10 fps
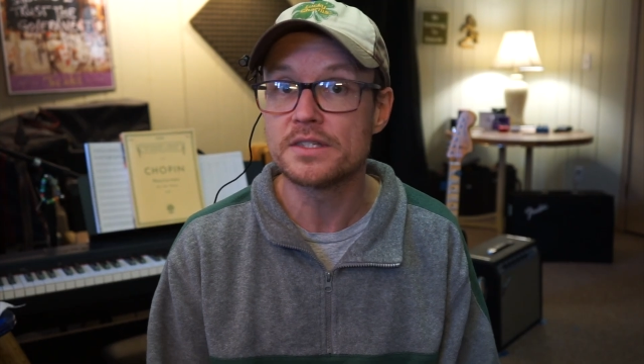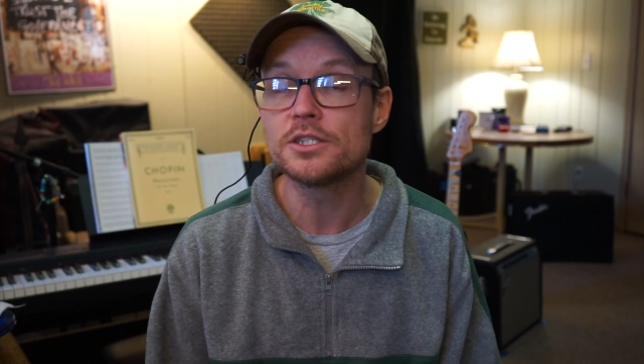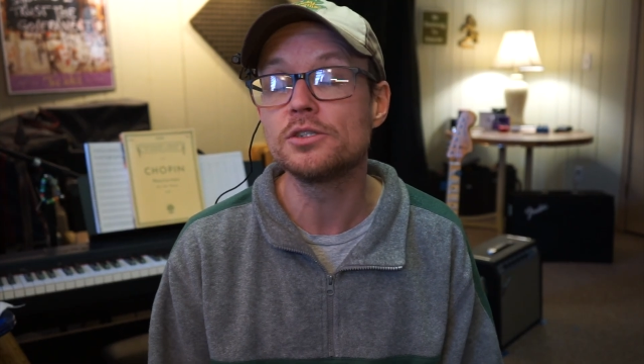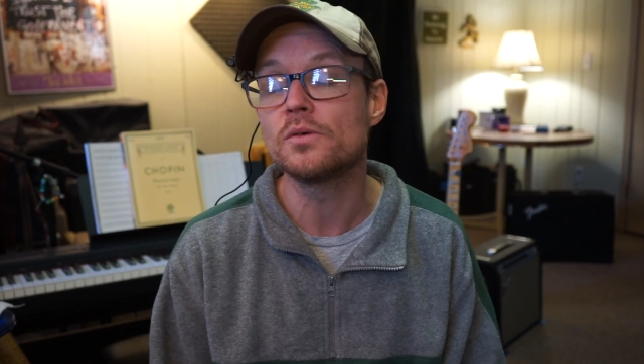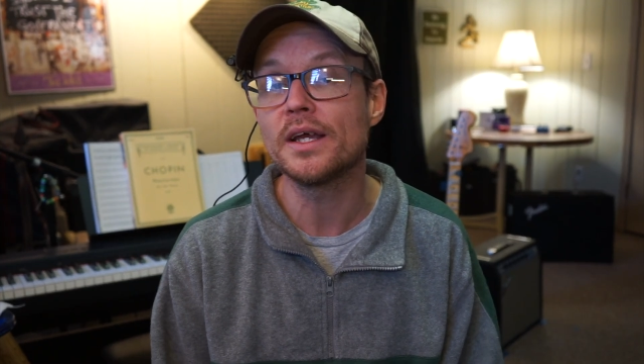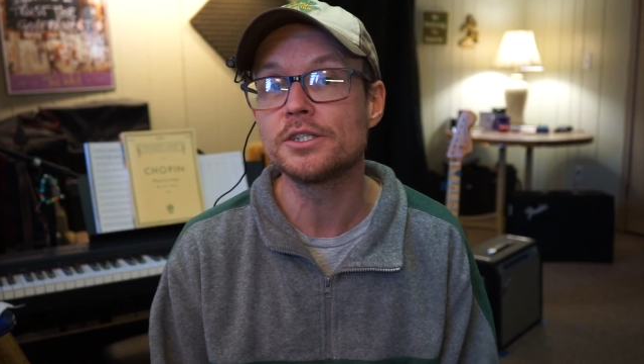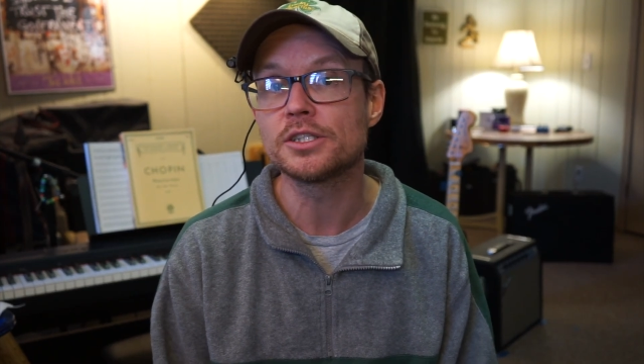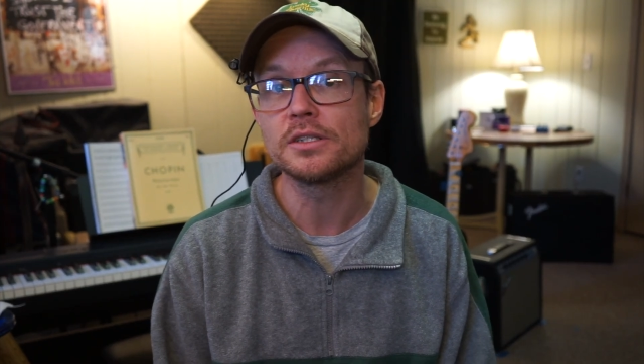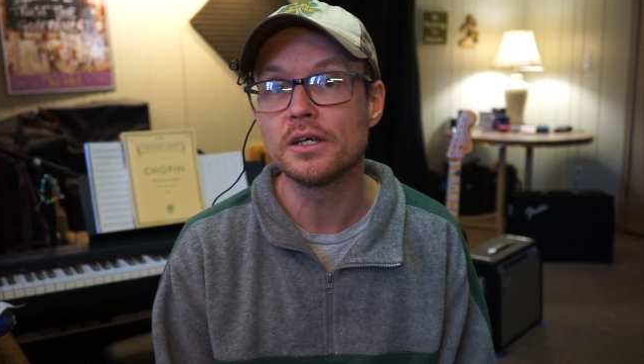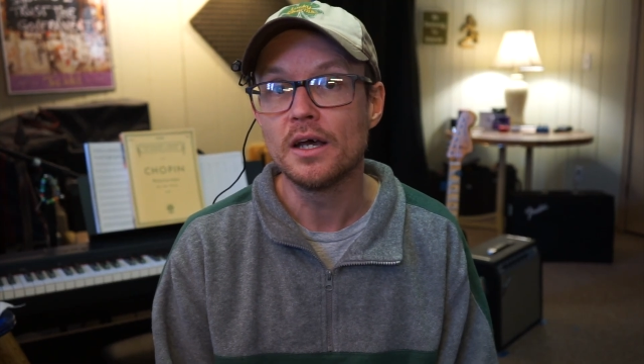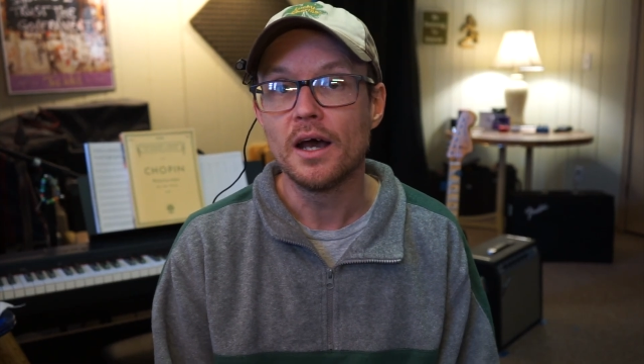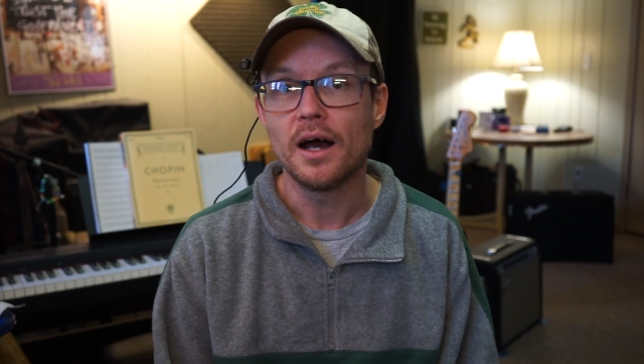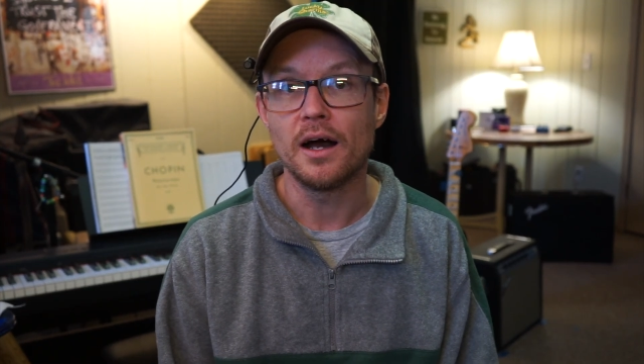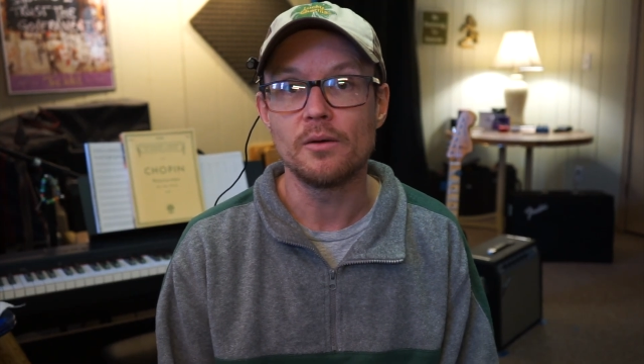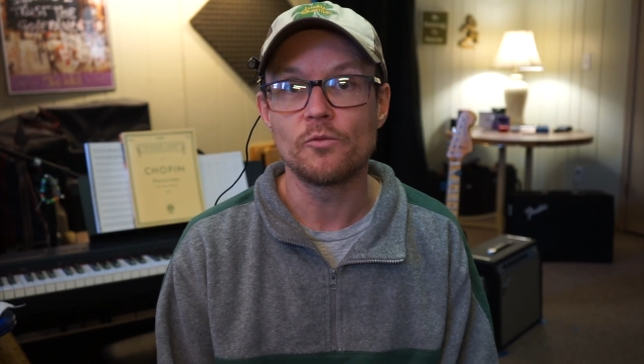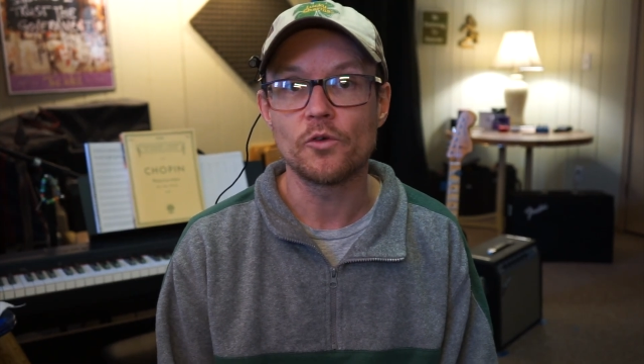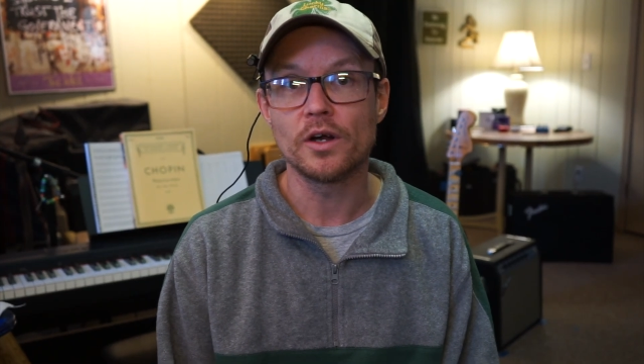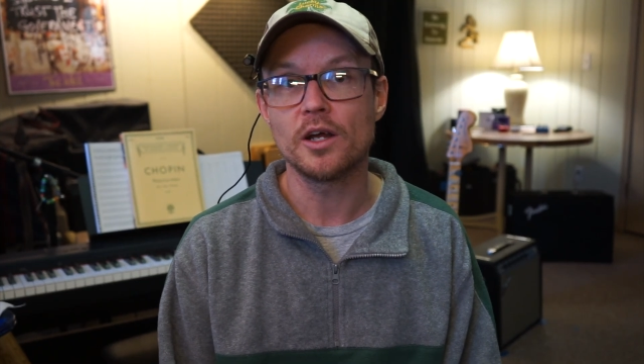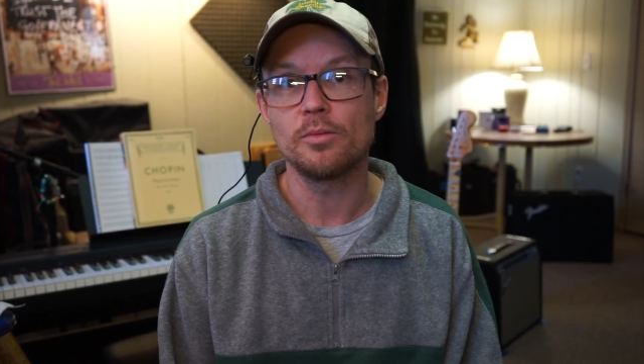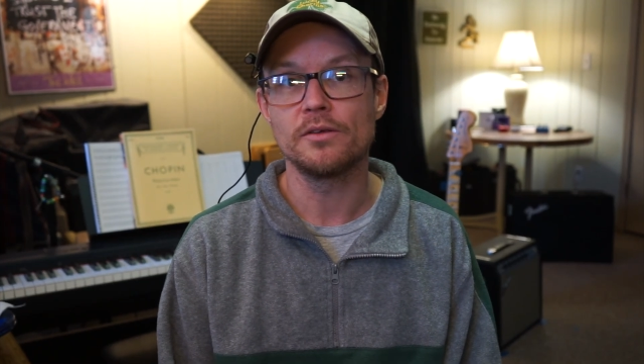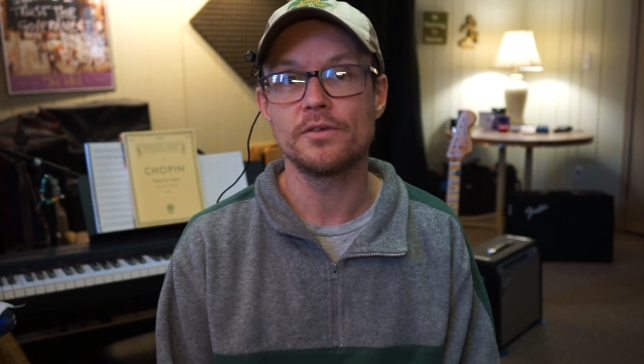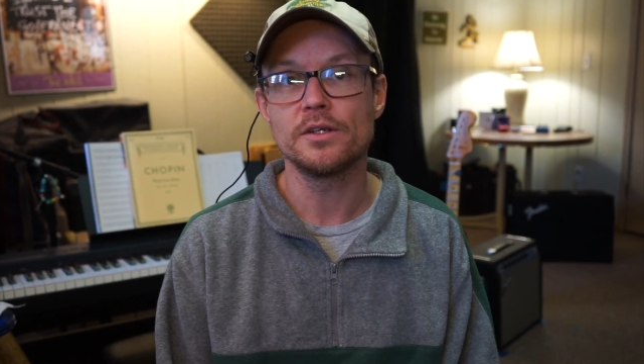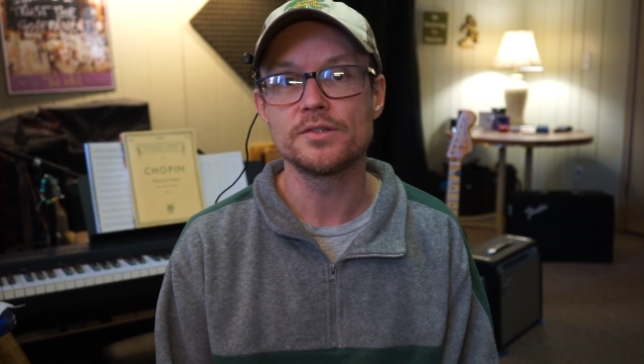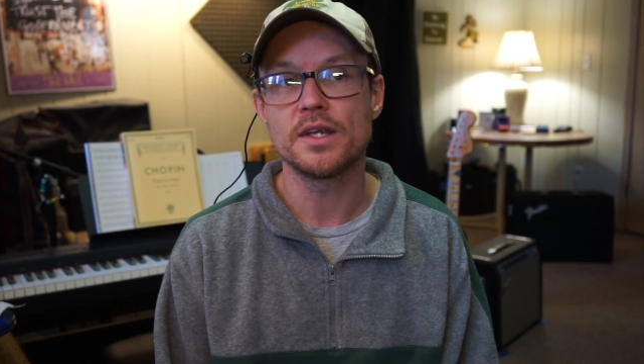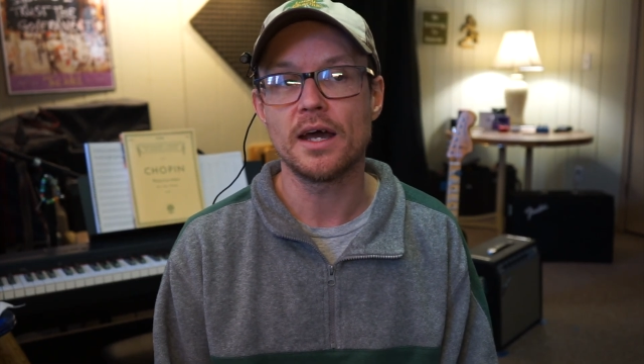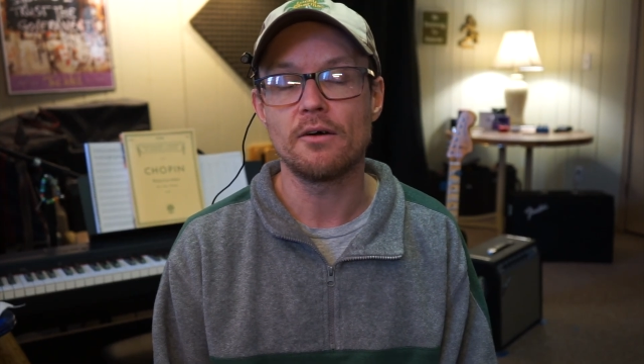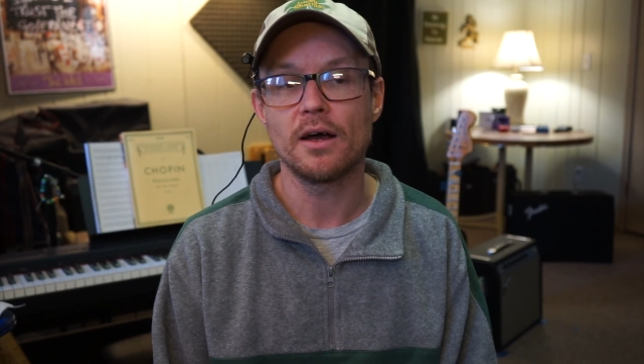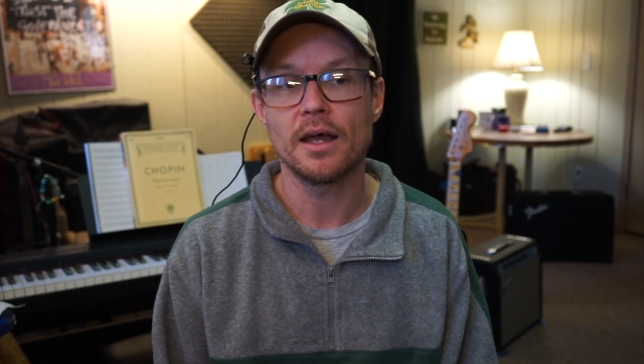situation for a couple of years now.